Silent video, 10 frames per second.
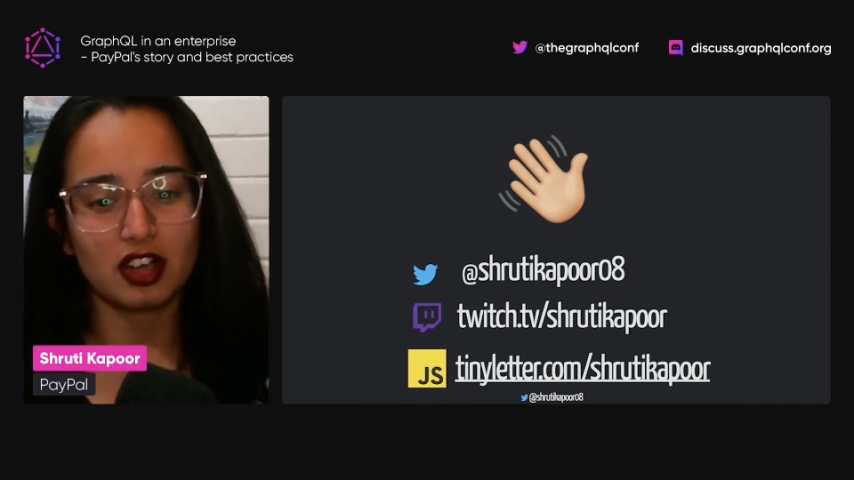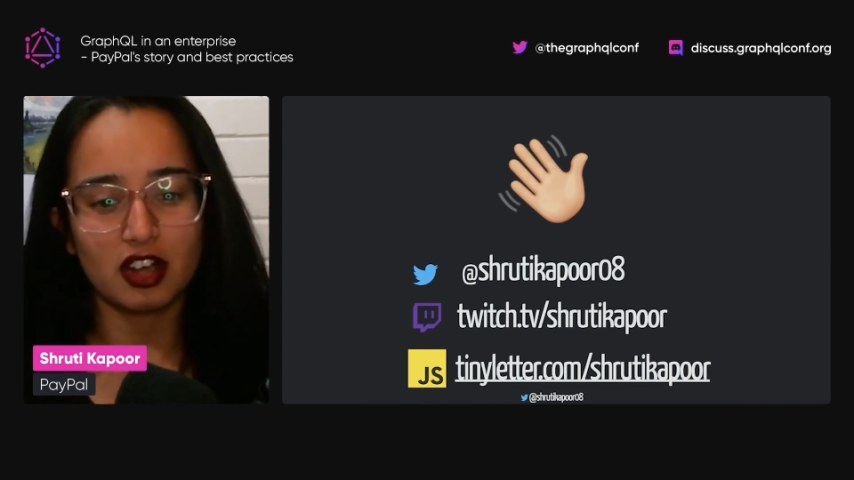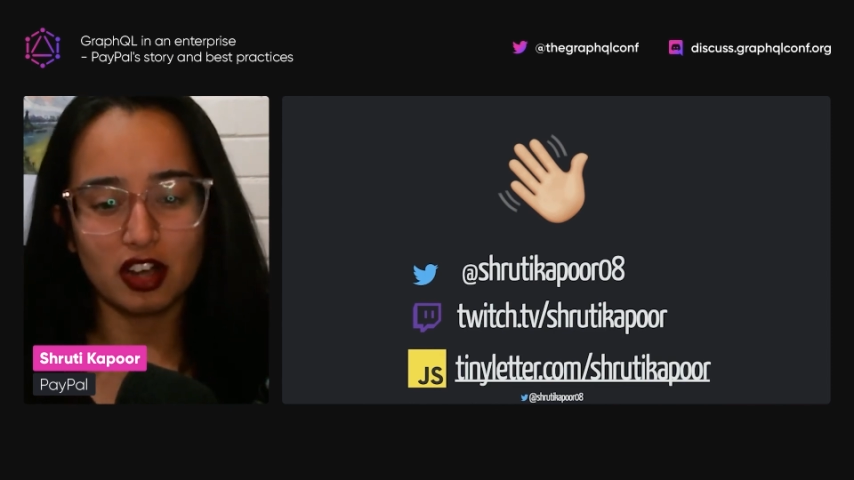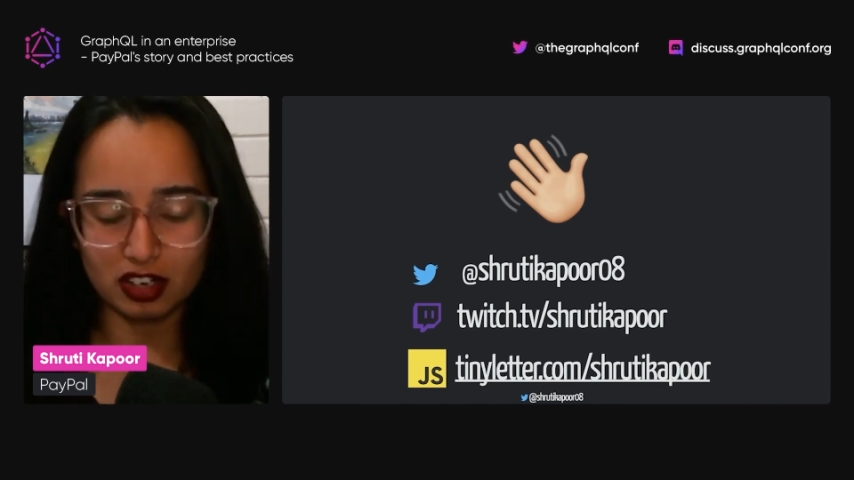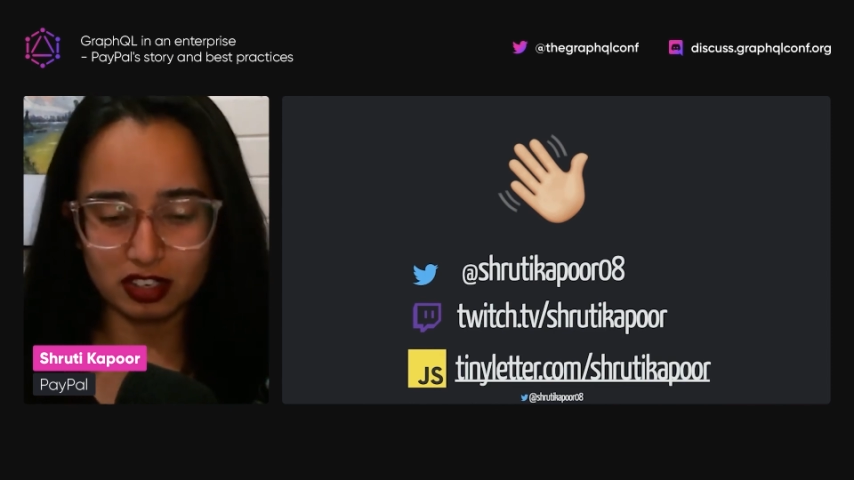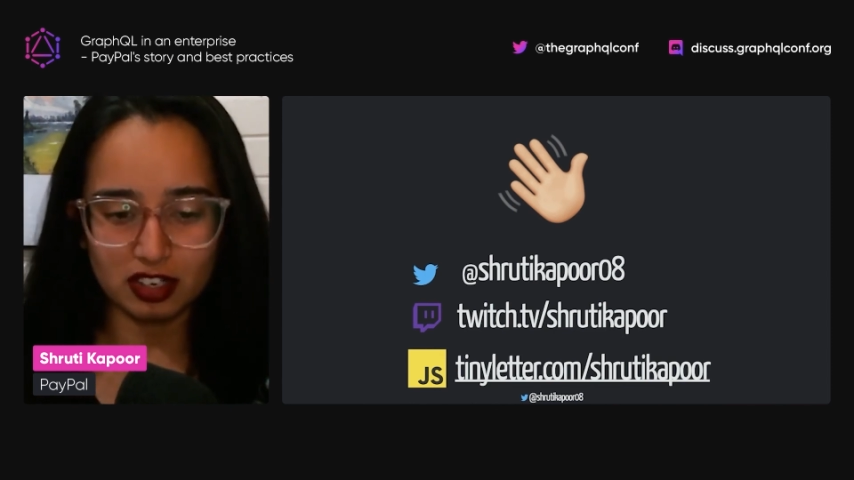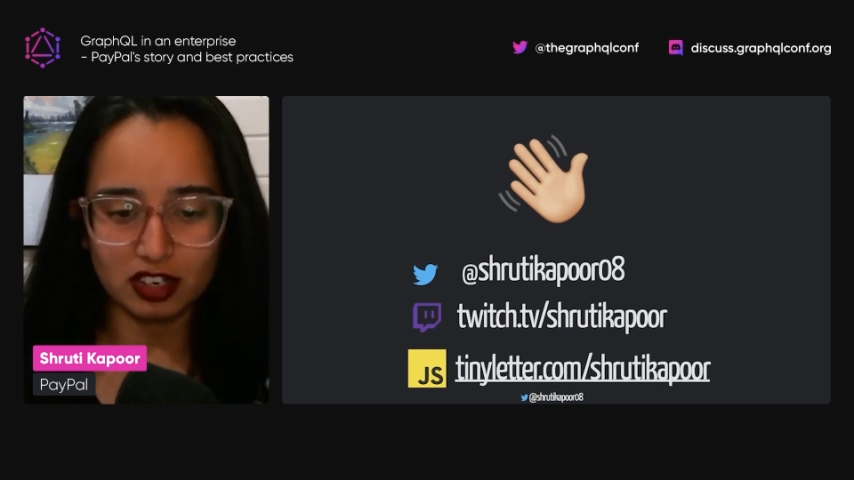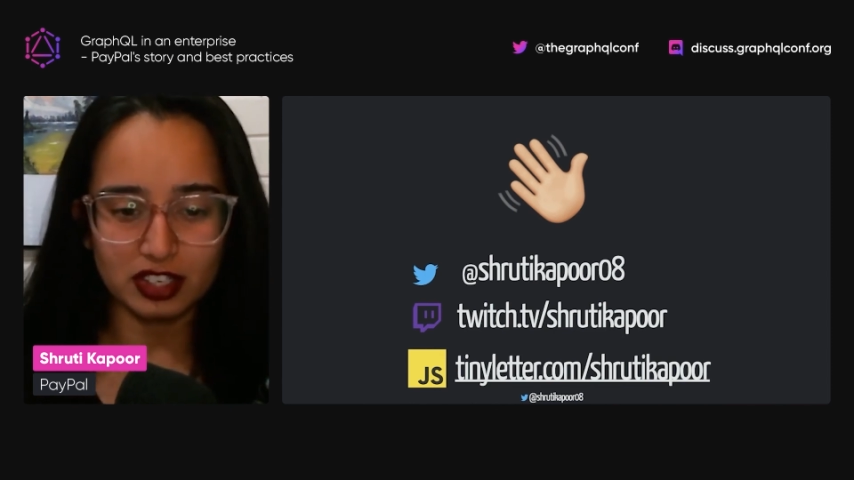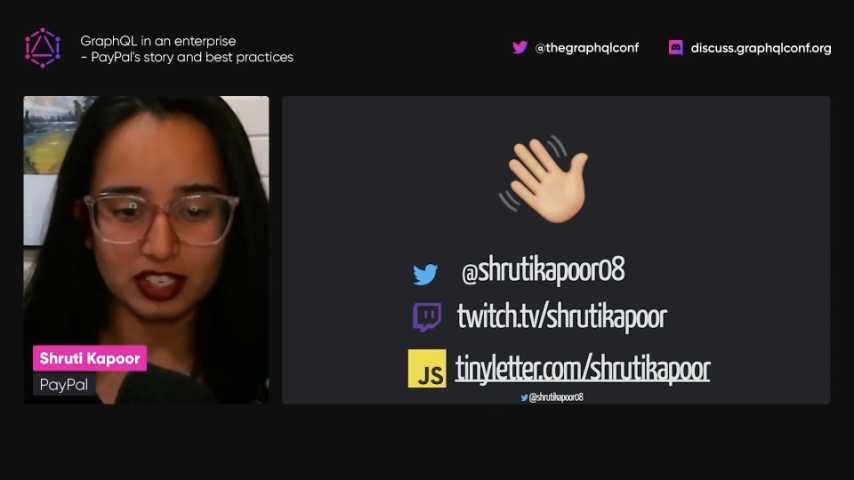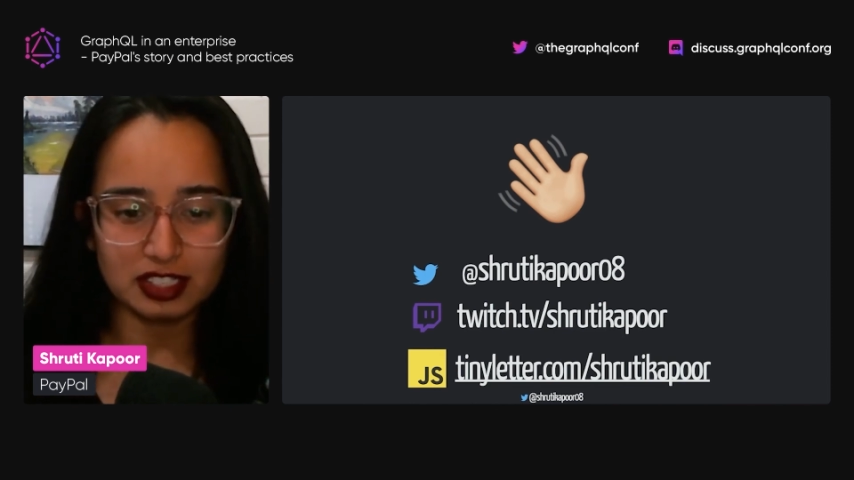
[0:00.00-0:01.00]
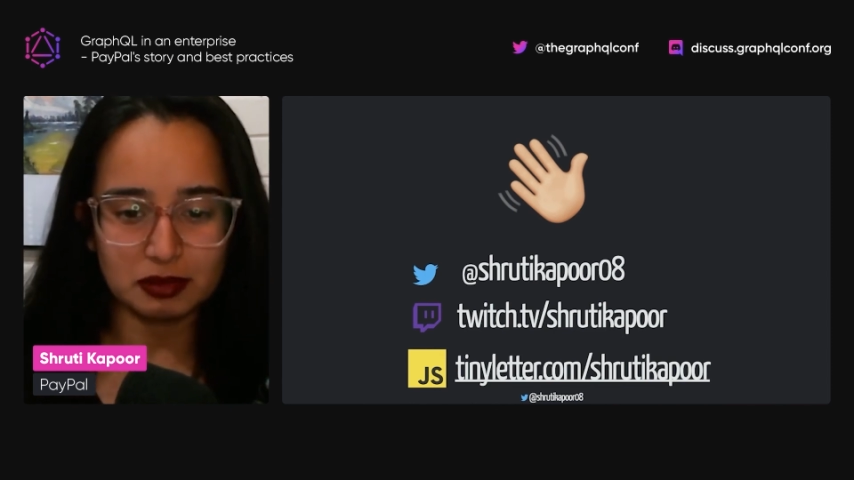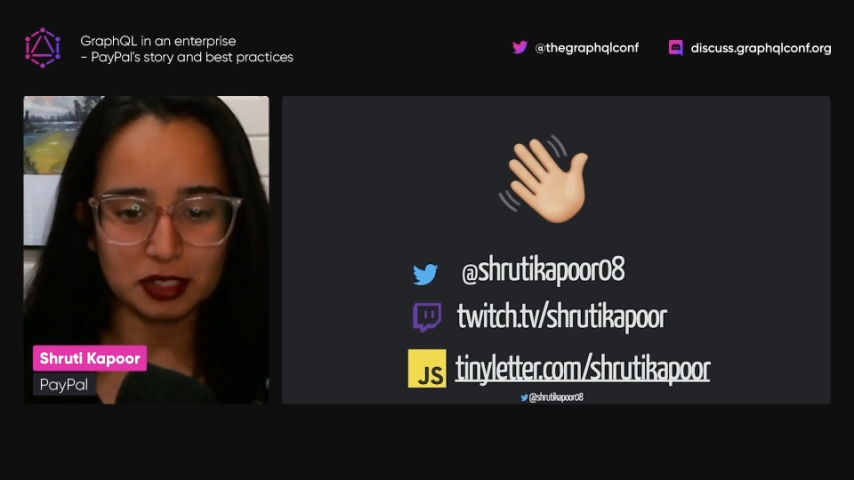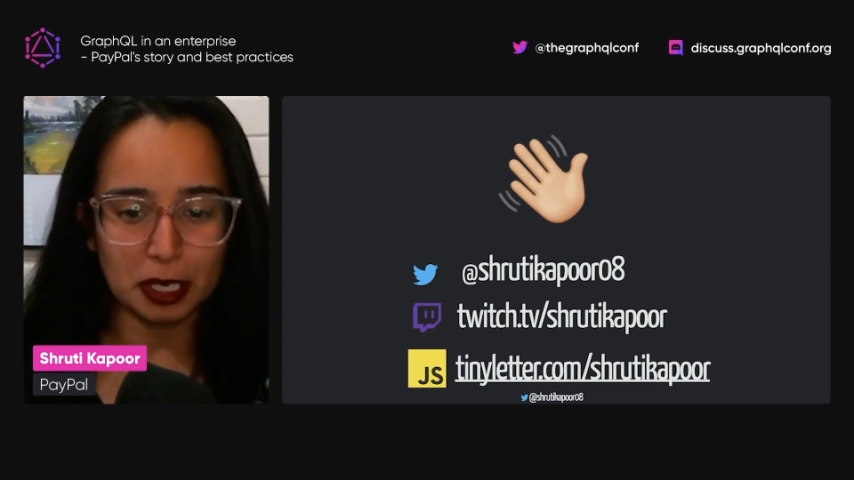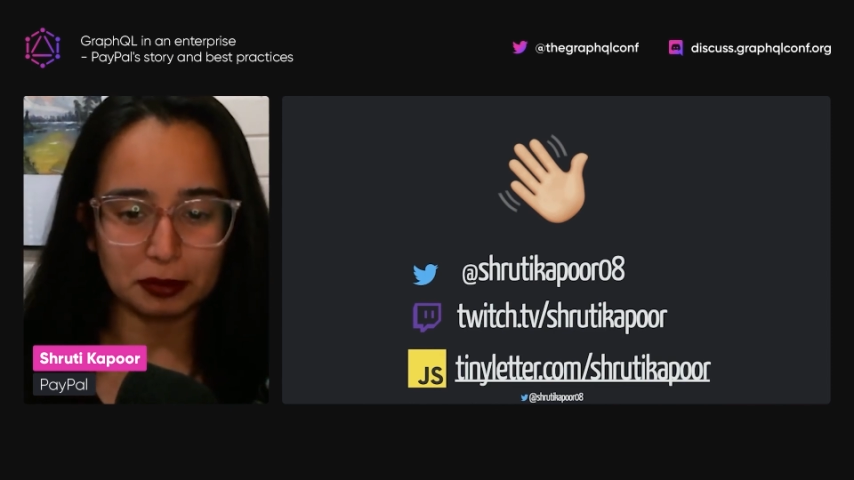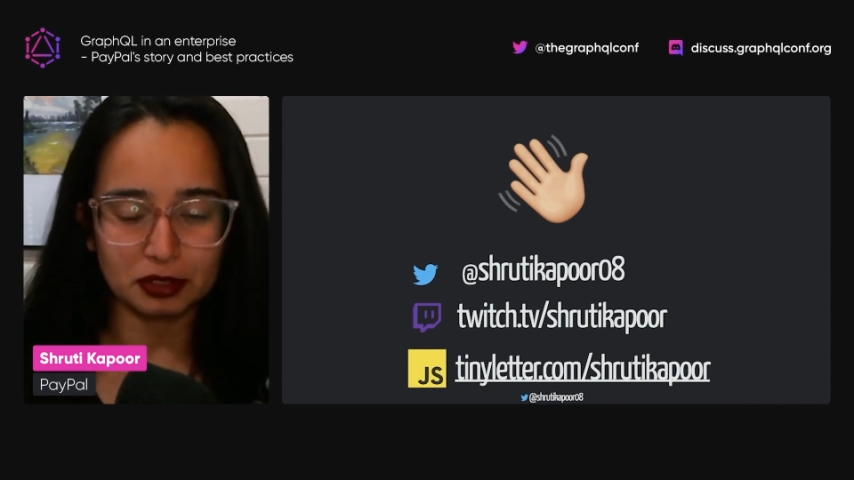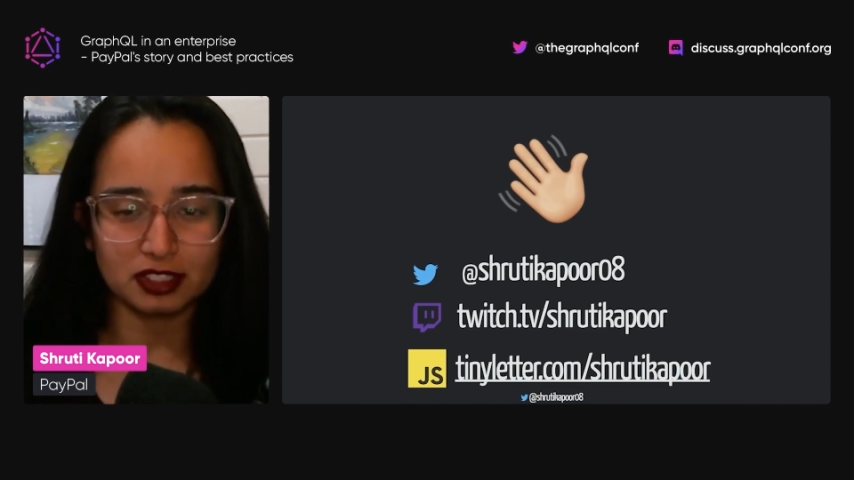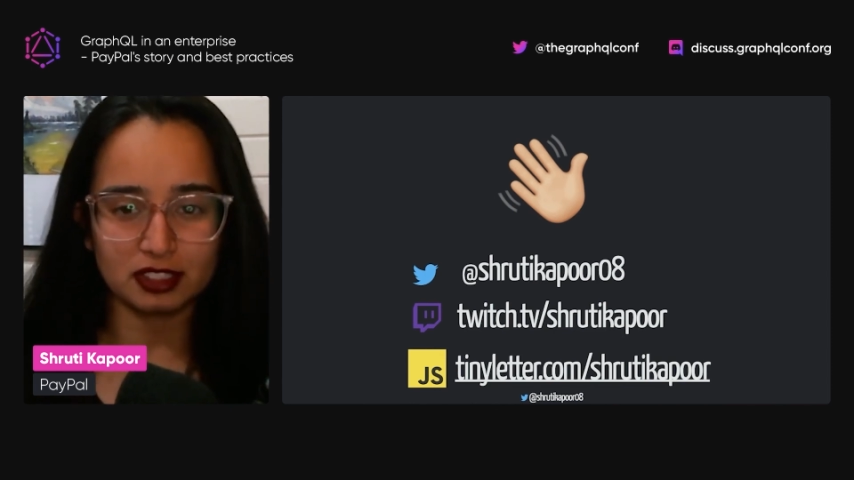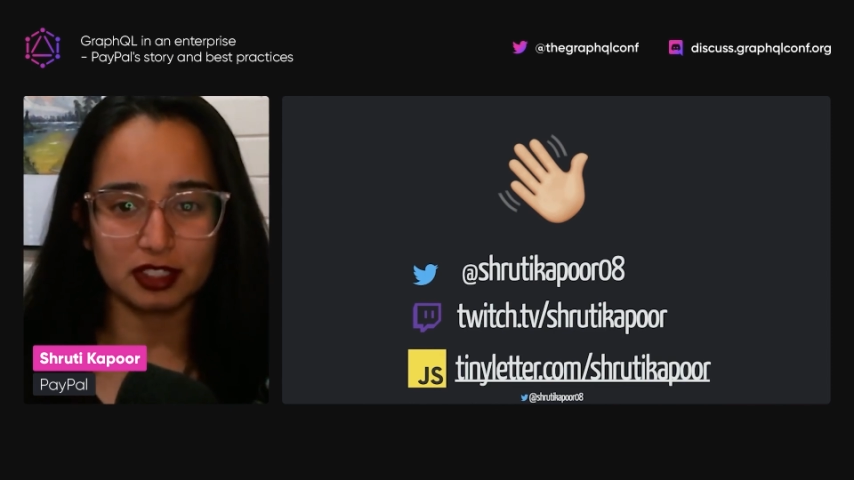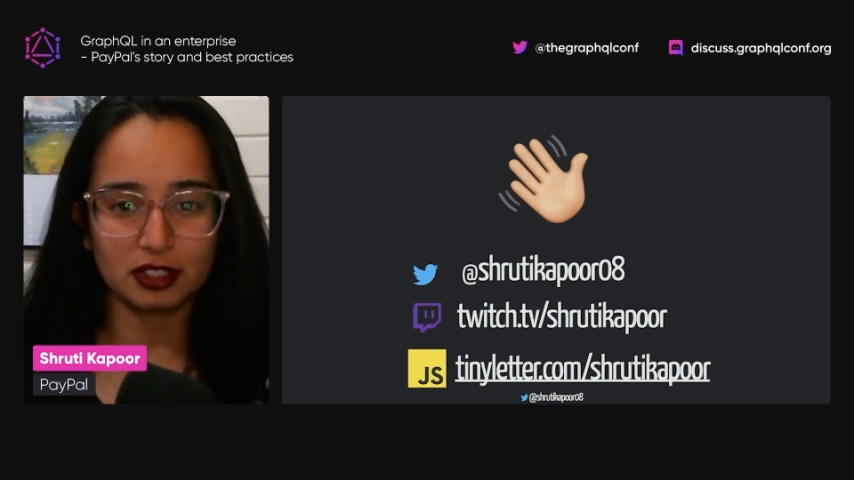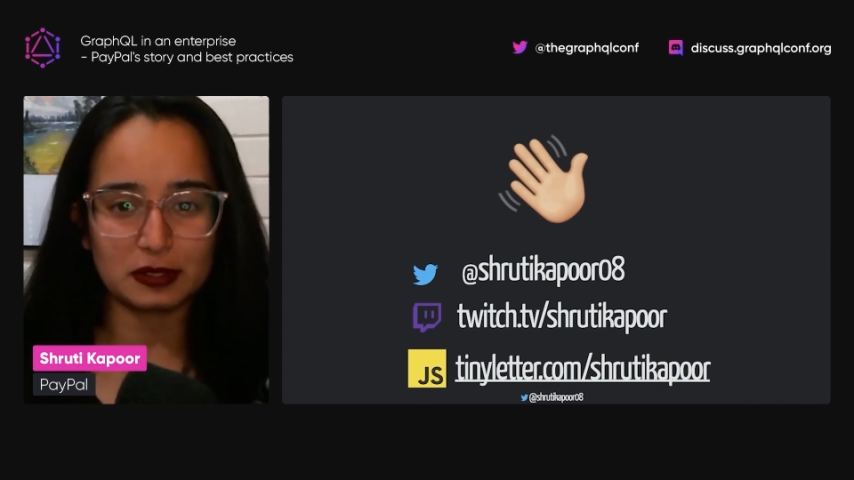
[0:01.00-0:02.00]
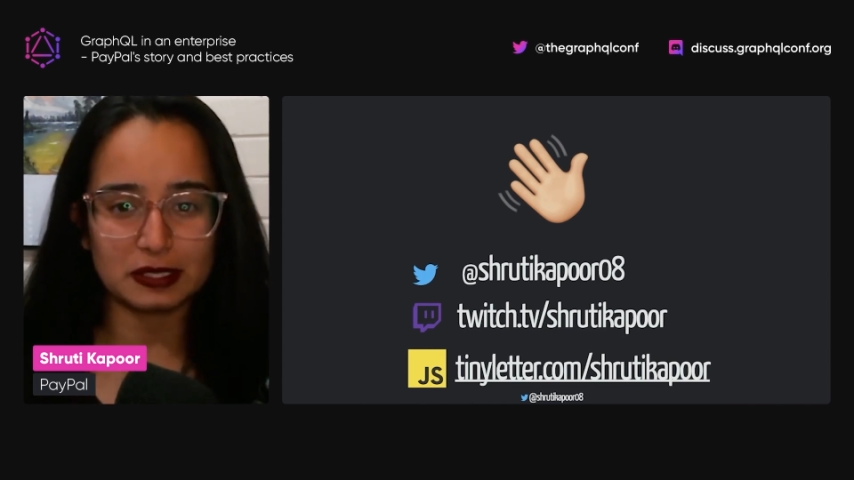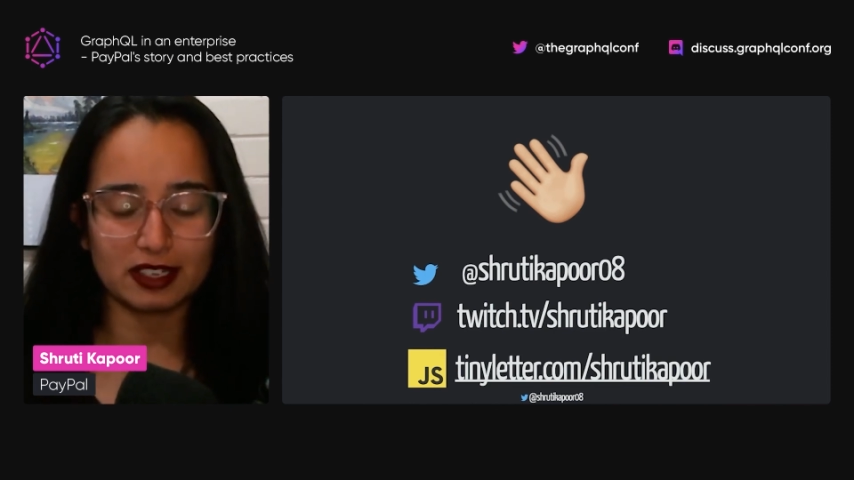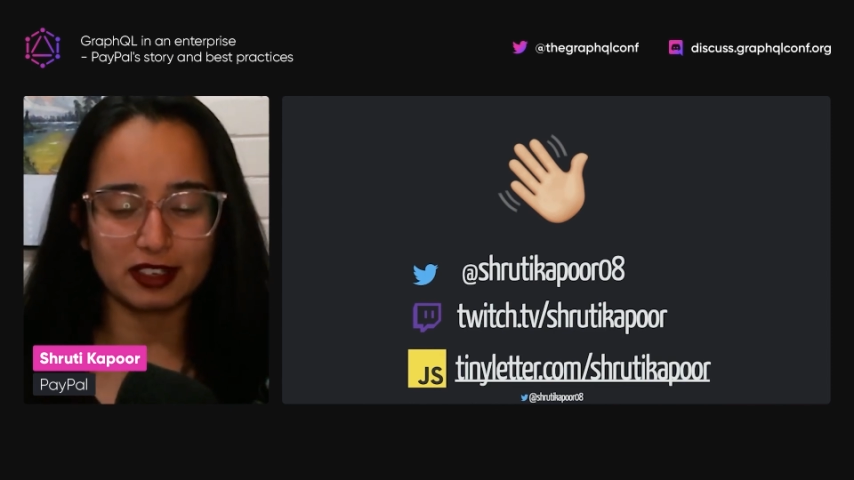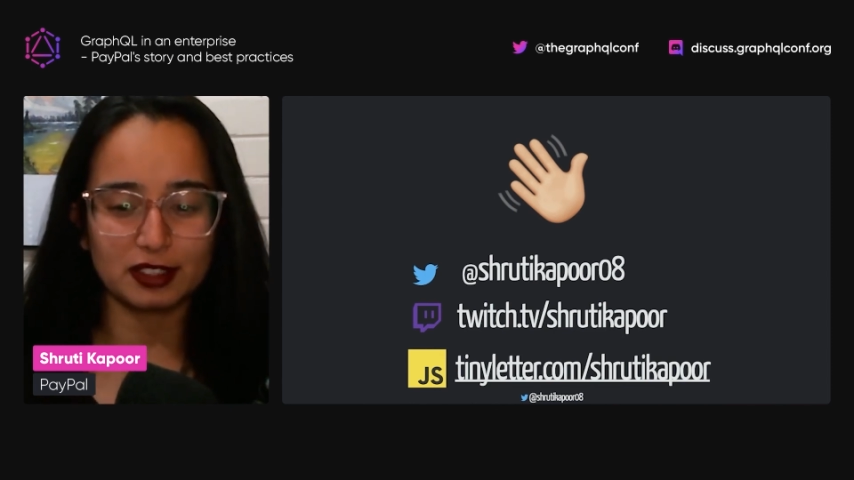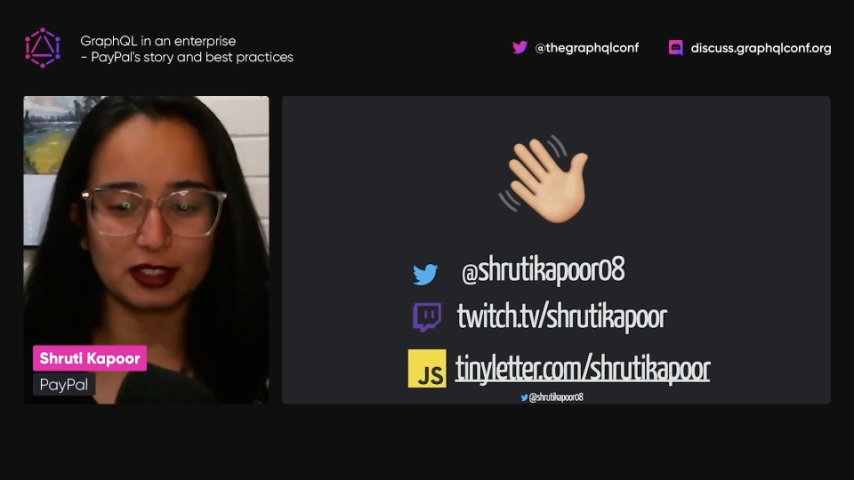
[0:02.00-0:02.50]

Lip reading: or you can subscribe to this newsletter